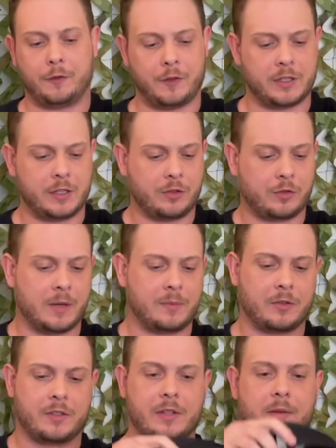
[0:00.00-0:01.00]
fishing
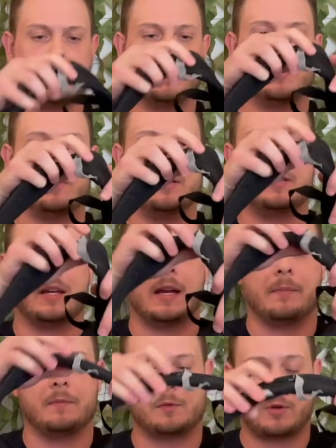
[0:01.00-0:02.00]
trips or something some of the
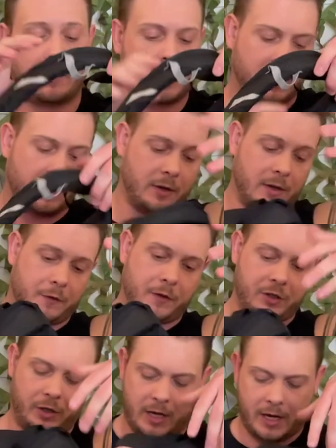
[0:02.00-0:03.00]
time. It's probably covered in
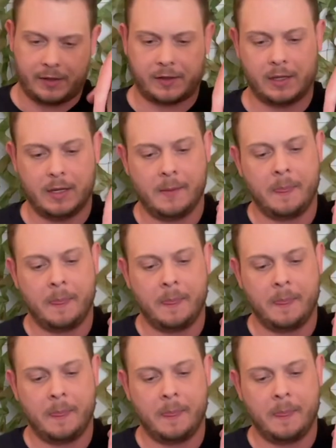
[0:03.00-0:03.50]
fish guts.